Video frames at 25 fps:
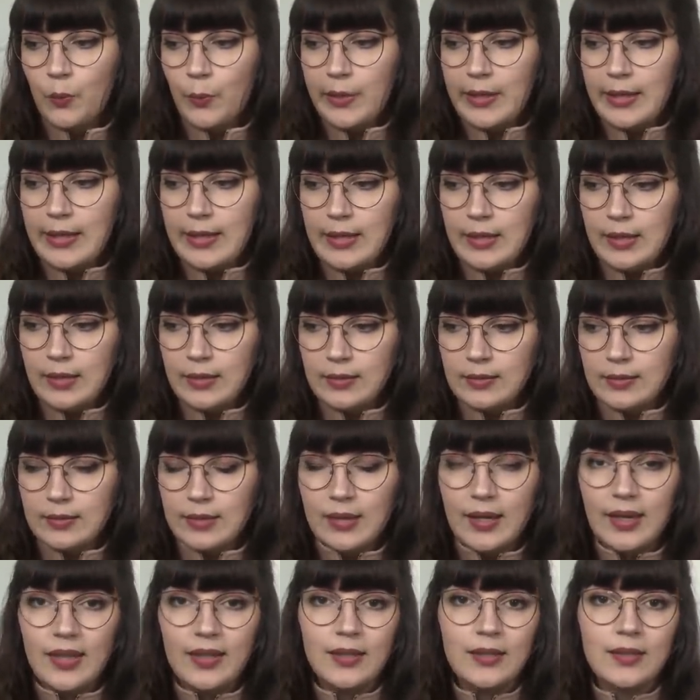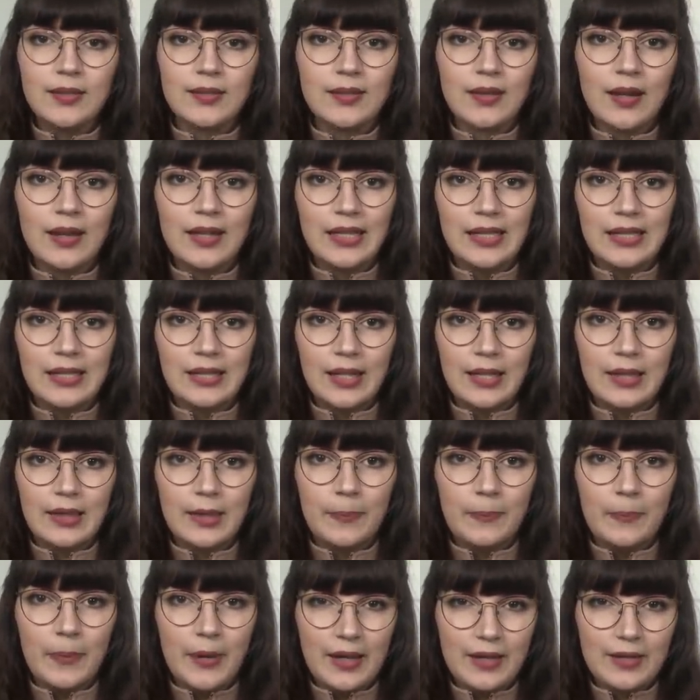we together decided
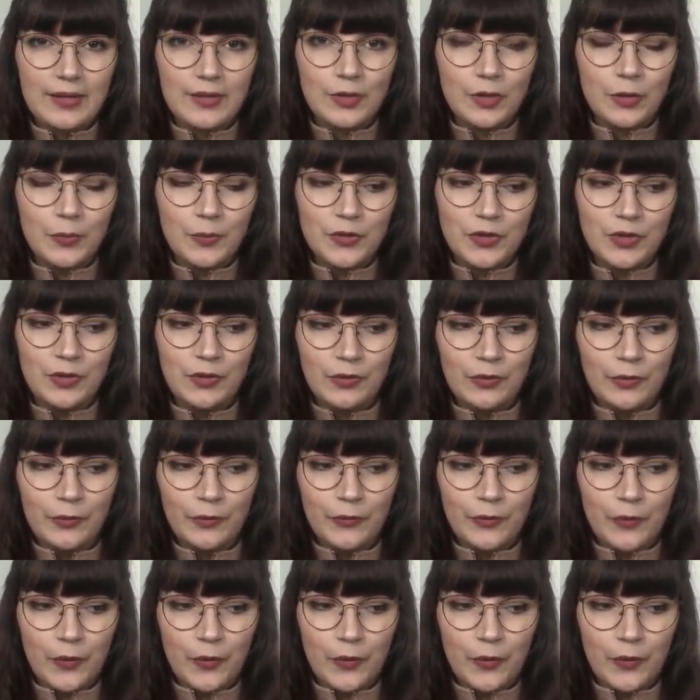that the best option